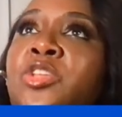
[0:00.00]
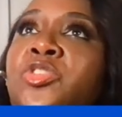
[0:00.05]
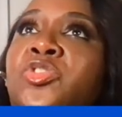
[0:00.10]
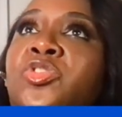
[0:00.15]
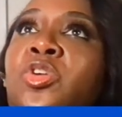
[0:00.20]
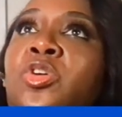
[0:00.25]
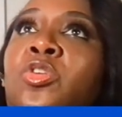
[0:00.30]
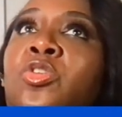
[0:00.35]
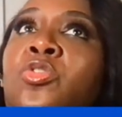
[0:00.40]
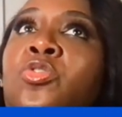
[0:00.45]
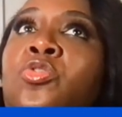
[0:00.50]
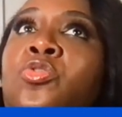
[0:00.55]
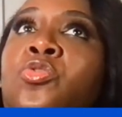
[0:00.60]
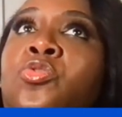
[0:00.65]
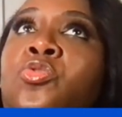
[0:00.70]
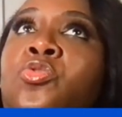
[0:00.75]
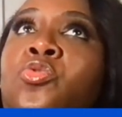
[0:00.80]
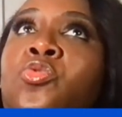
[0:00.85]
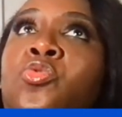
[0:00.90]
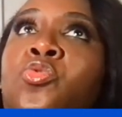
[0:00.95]

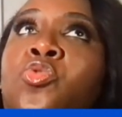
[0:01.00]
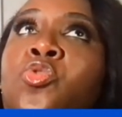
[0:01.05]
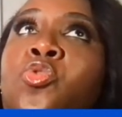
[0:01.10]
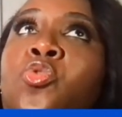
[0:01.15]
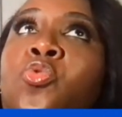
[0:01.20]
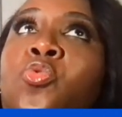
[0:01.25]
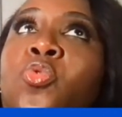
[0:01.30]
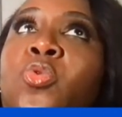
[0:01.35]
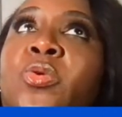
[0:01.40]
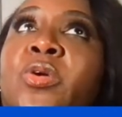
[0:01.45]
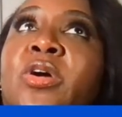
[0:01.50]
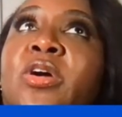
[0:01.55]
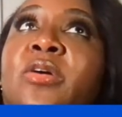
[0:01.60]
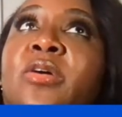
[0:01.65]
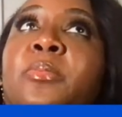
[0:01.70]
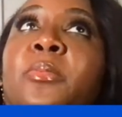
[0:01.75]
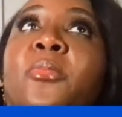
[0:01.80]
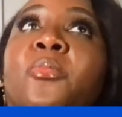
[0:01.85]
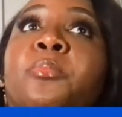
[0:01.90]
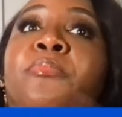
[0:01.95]
So who,
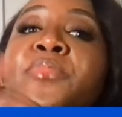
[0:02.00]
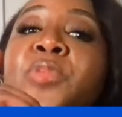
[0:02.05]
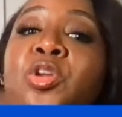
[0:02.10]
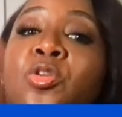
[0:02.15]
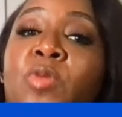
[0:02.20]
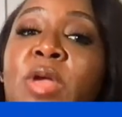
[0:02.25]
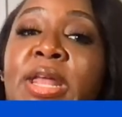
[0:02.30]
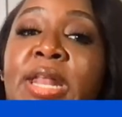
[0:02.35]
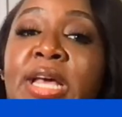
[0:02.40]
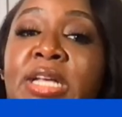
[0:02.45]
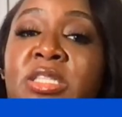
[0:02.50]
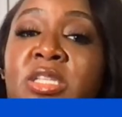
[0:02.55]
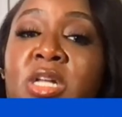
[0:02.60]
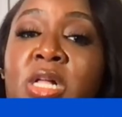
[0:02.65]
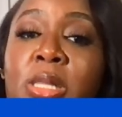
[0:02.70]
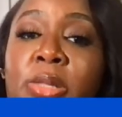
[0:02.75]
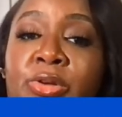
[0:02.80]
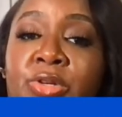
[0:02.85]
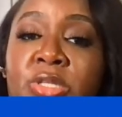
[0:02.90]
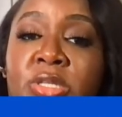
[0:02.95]
Murad has a
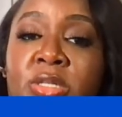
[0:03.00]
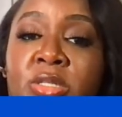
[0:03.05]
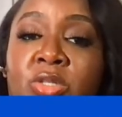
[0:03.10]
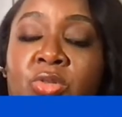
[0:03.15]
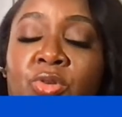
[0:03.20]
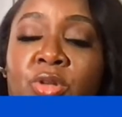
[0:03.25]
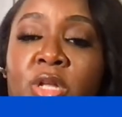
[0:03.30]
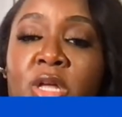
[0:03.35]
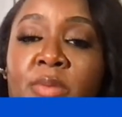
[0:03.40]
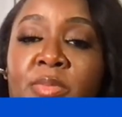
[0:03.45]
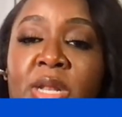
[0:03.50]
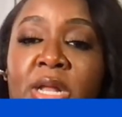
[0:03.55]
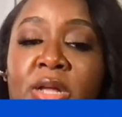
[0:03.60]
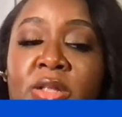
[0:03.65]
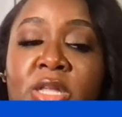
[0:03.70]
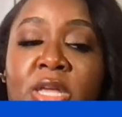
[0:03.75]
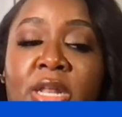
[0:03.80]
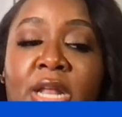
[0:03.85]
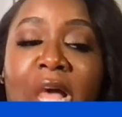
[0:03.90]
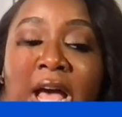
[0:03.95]
clear sunscreen coming out
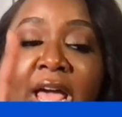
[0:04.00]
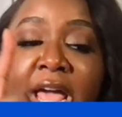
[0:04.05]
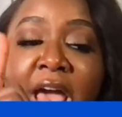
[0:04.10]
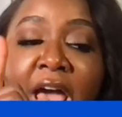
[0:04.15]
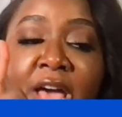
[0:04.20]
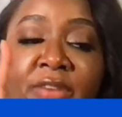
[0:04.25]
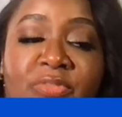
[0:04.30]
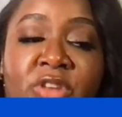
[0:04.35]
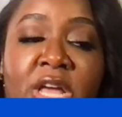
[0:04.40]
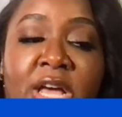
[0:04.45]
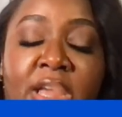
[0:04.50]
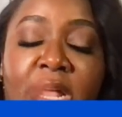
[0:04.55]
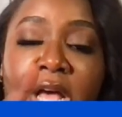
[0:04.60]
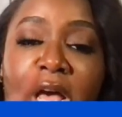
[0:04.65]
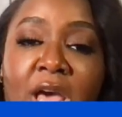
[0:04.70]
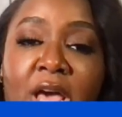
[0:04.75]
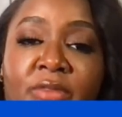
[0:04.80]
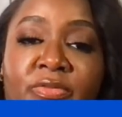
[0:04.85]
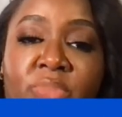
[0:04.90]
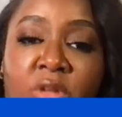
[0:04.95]
yet. I have not.
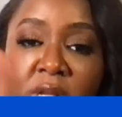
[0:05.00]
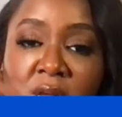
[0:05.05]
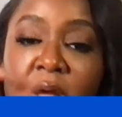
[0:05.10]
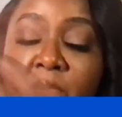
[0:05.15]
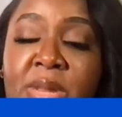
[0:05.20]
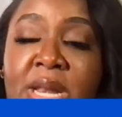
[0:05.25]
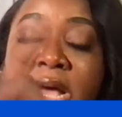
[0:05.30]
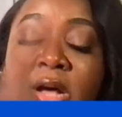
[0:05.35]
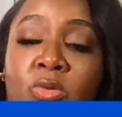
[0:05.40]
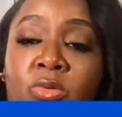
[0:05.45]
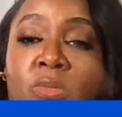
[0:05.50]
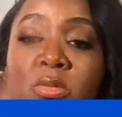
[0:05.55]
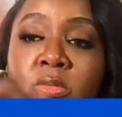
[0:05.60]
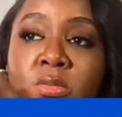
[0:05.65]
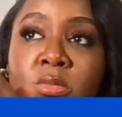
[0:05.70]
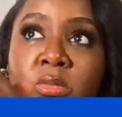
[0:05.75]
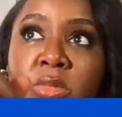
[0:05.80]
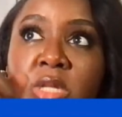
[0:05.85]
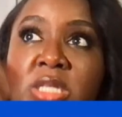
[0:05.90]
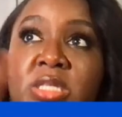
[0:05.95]
I have coming out.
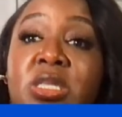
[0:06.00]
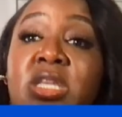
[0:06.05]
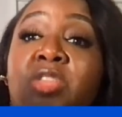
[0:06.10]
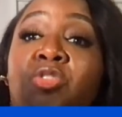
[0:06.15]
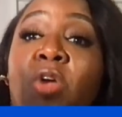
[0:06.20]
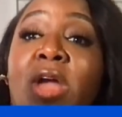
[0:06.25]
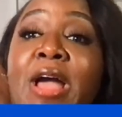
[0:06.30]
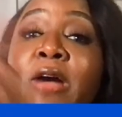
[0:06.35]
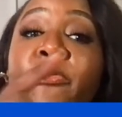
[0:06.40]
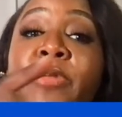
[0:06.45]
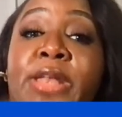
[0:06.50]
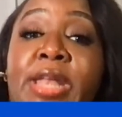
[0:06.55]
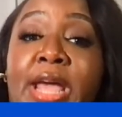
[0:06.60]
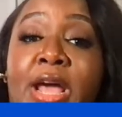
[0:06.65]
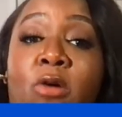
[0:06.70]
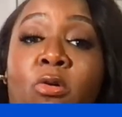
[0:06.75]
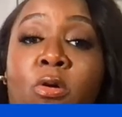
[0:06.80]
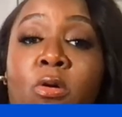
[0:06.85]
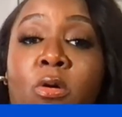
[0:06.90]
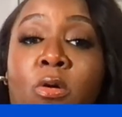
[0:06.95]
It's either out
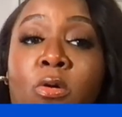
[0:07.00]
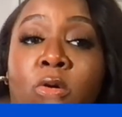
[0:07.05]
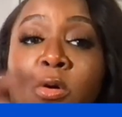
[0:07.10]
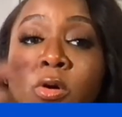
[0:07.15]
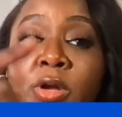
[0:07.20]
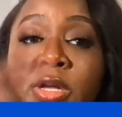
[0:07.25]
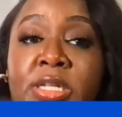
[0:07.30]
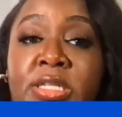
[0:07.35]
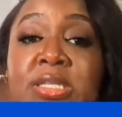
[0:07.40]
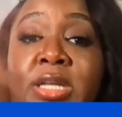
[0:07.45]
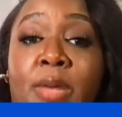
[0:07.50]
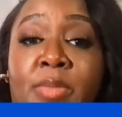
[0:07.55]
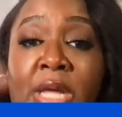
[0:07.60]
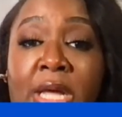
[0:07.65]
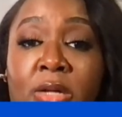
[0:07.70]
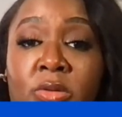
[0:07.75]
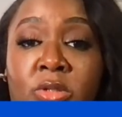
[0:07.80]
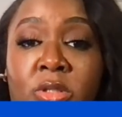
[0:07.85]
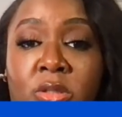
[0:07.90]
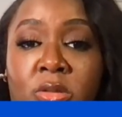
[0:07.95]
now or it's coming
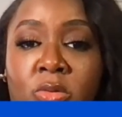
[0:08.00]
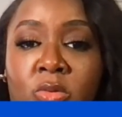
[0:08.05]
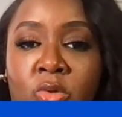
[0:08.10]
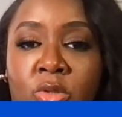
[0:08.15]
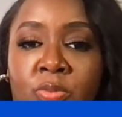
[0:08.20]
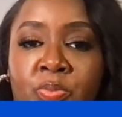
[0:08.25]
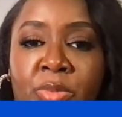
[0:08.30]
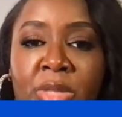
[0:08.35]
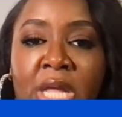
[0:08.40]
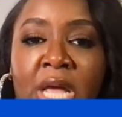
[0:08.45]
out soon.